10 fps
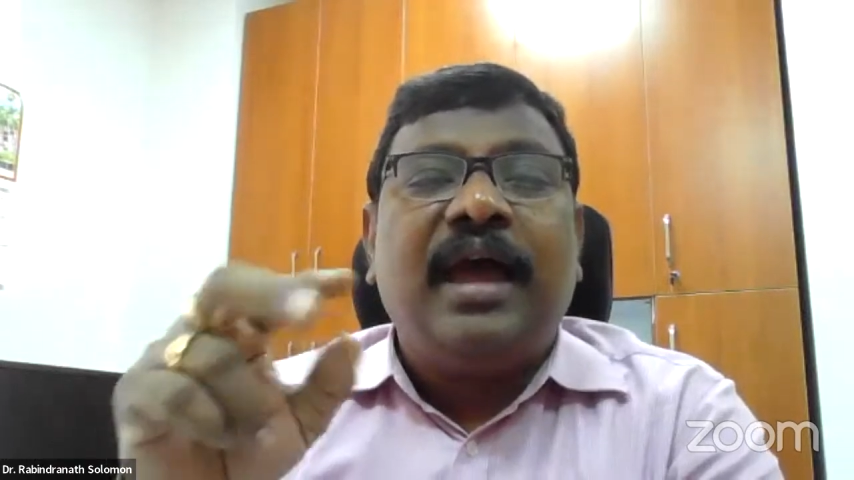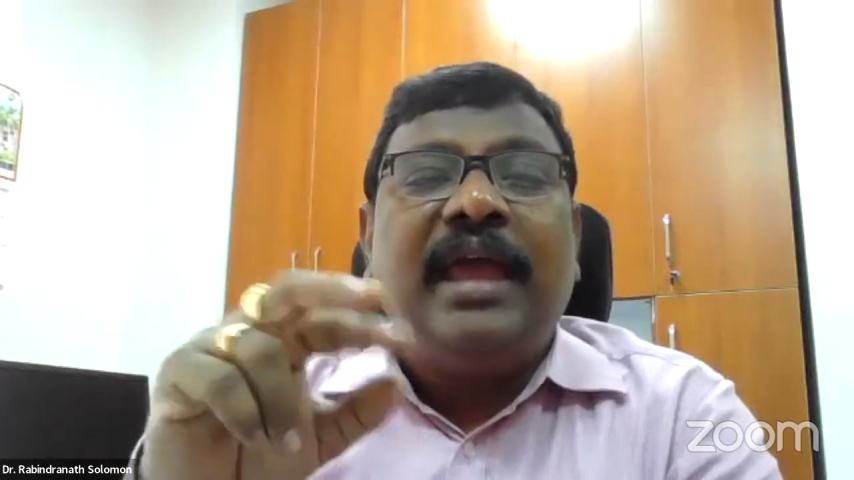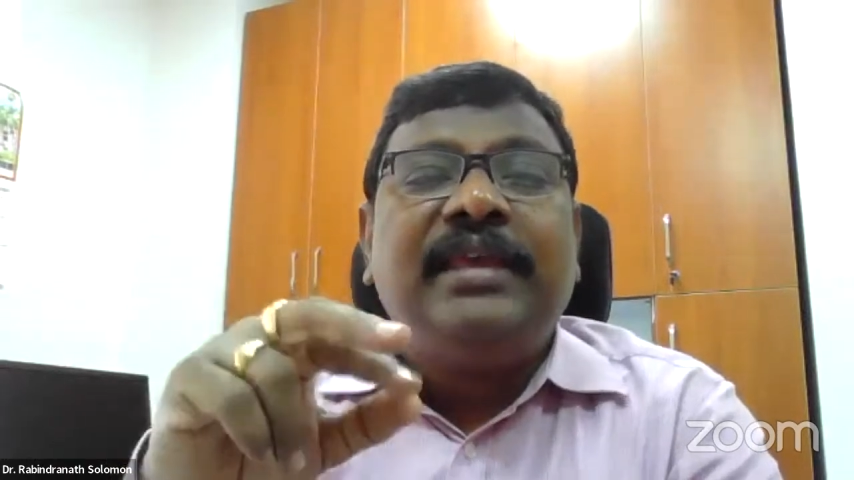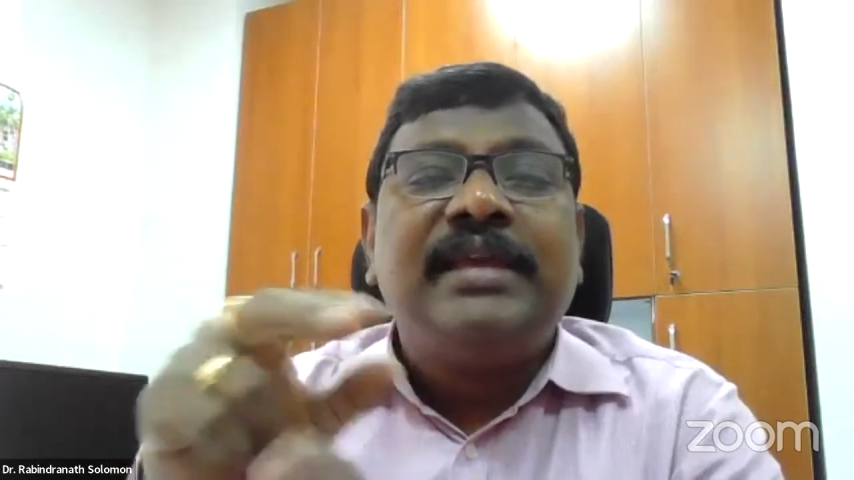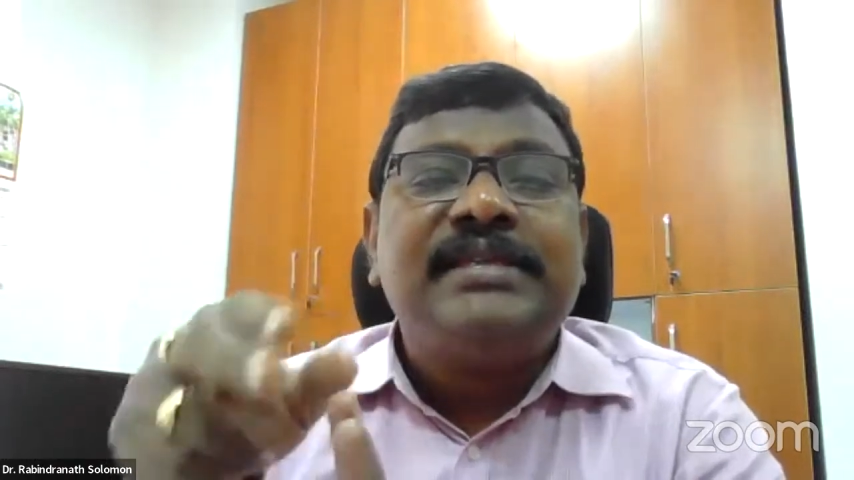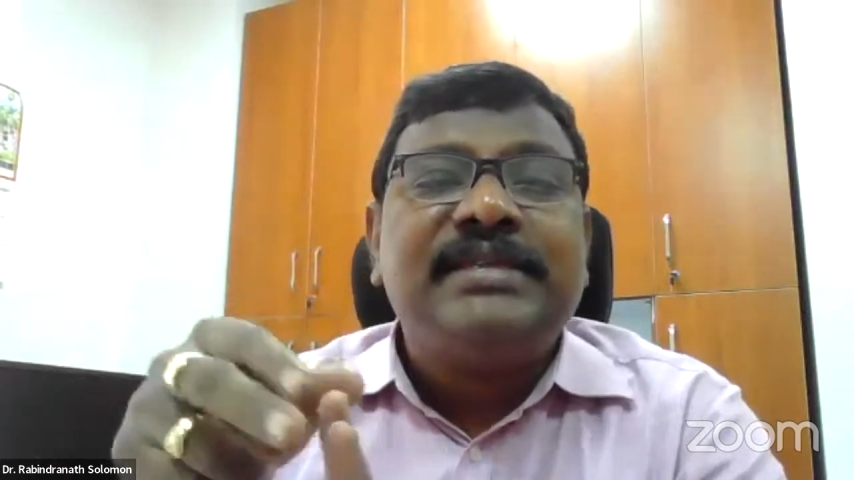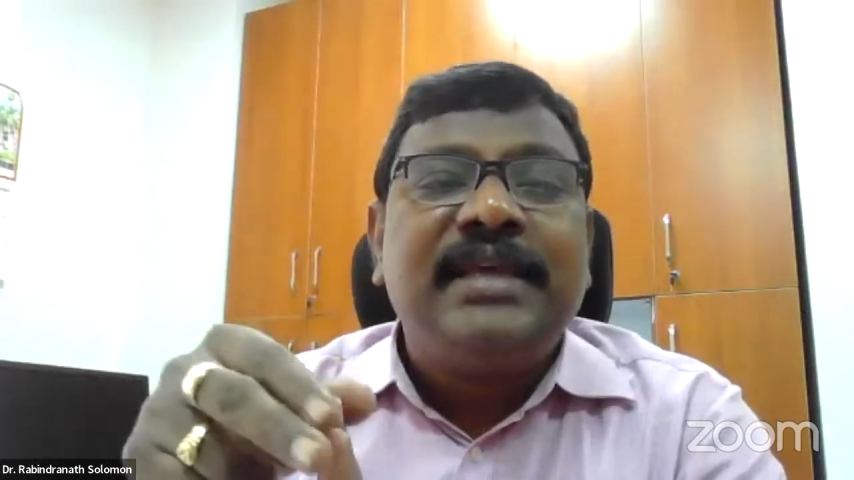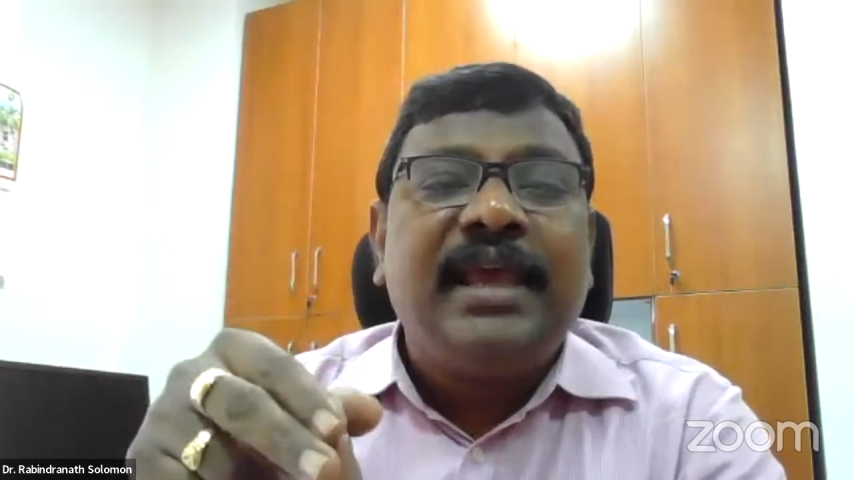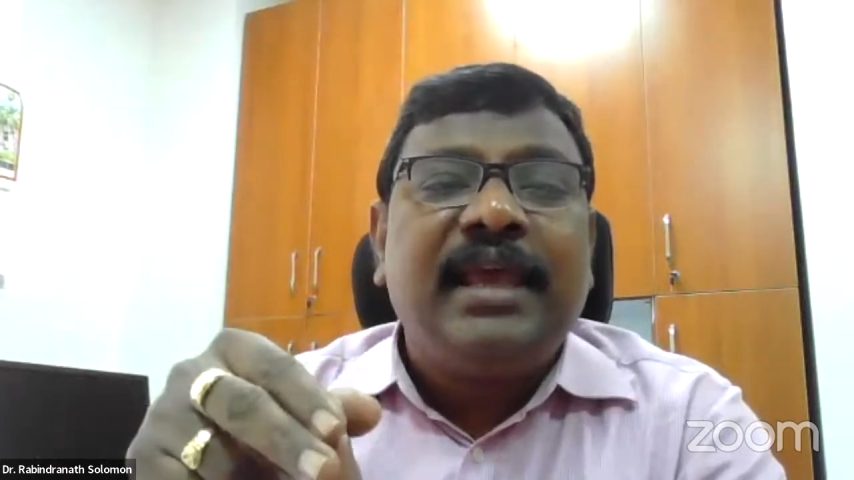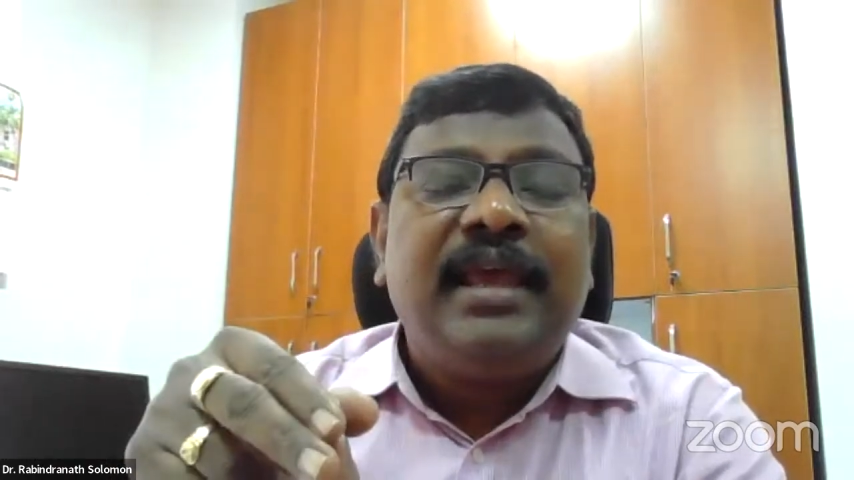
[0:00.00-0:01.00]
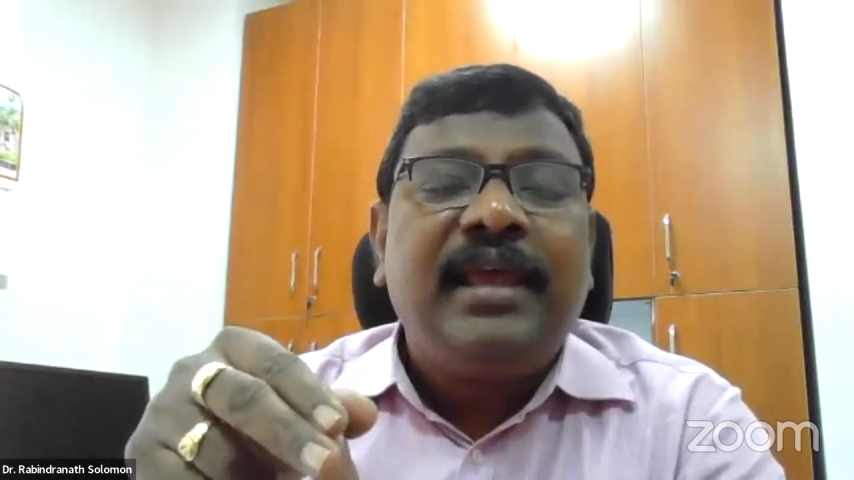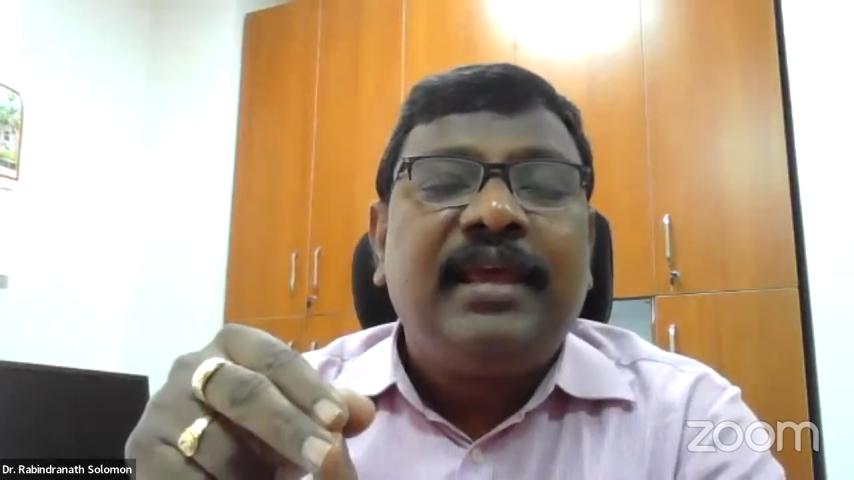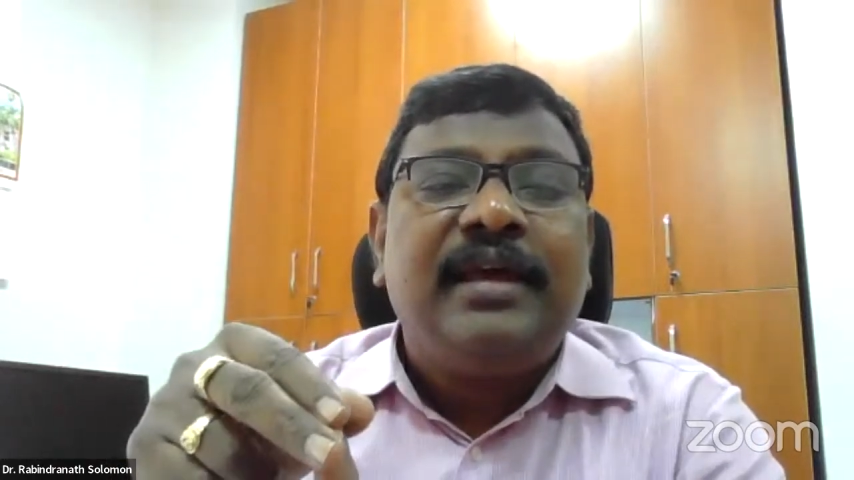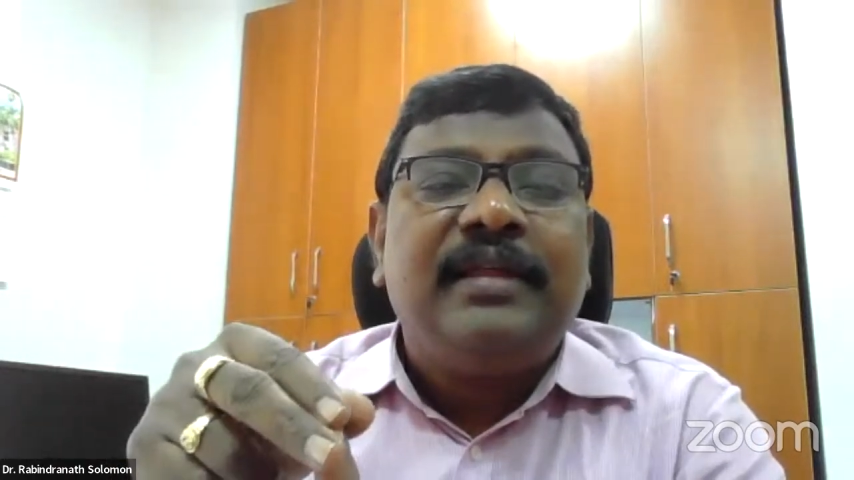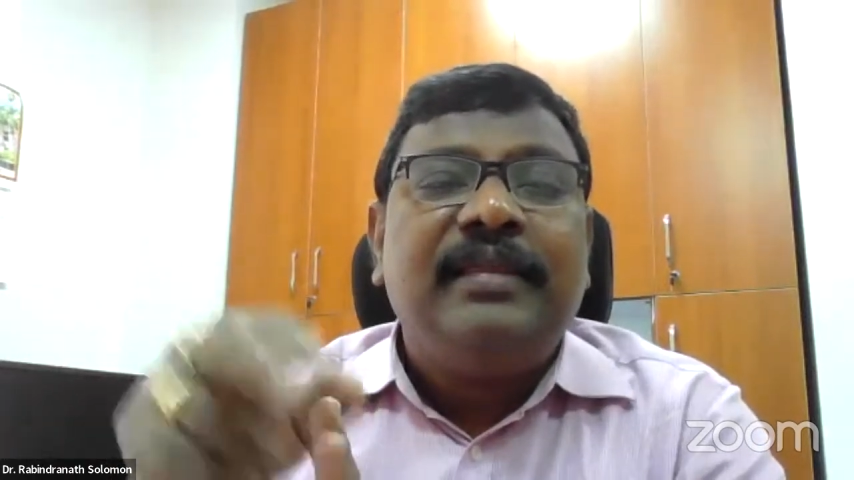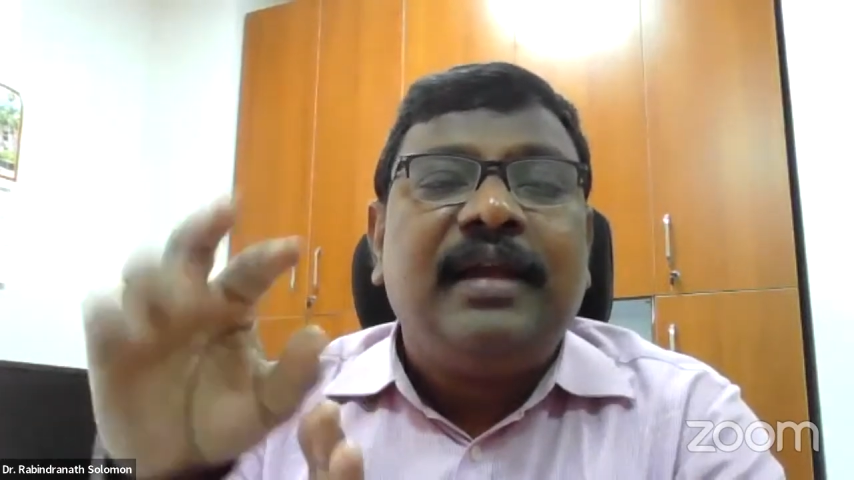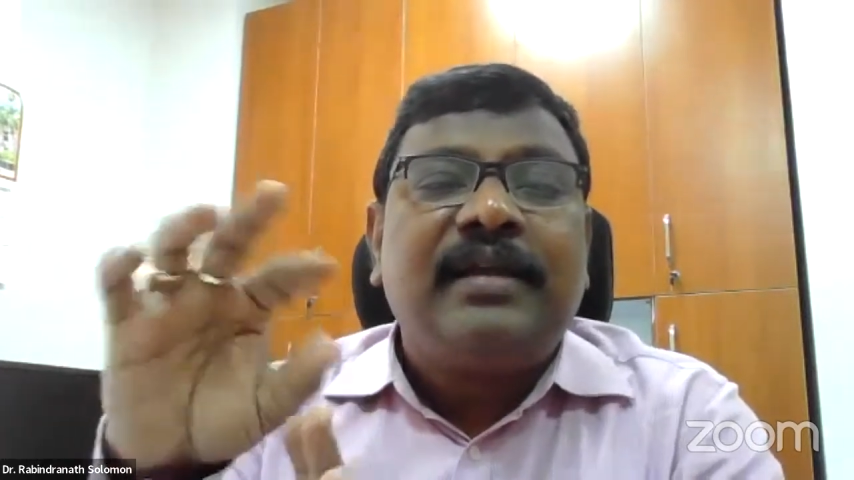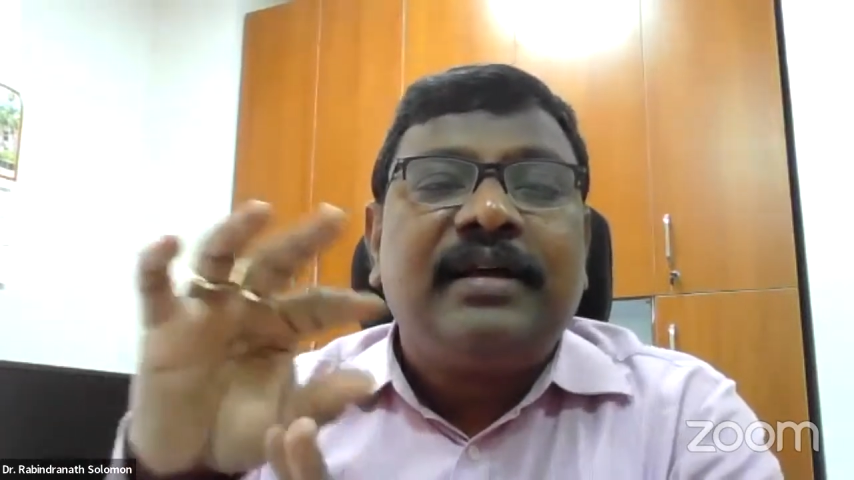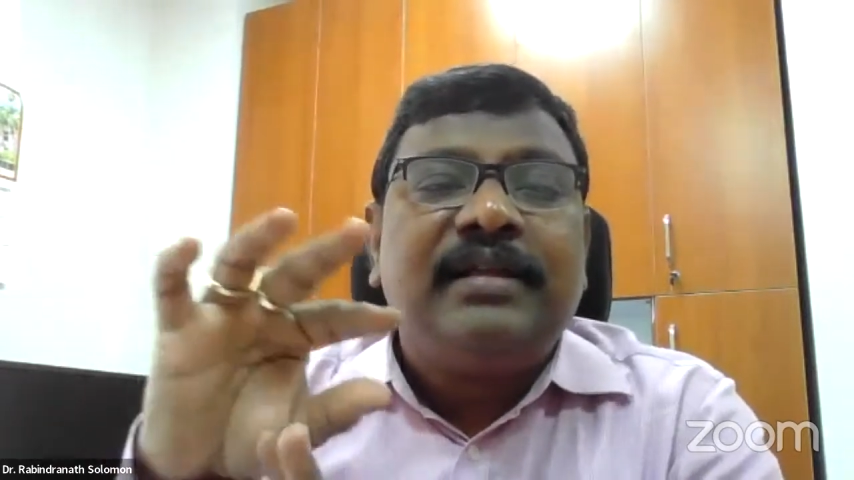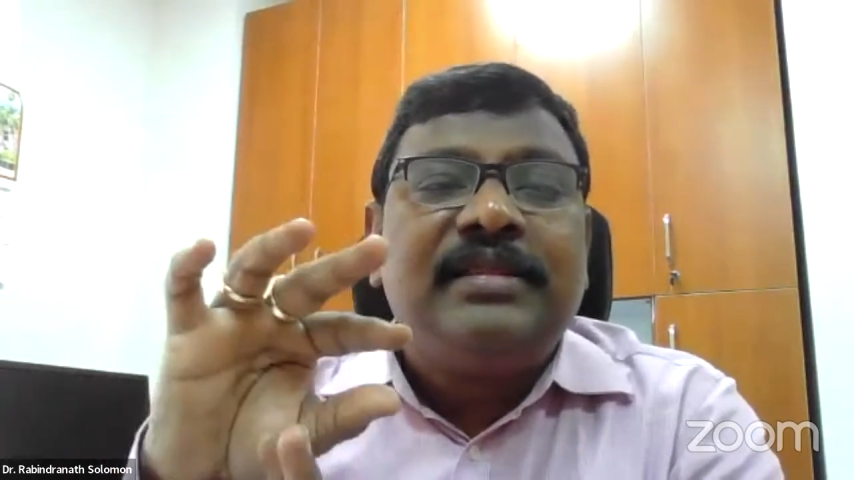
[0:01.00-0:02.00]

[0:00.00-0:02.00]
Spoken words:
I can say that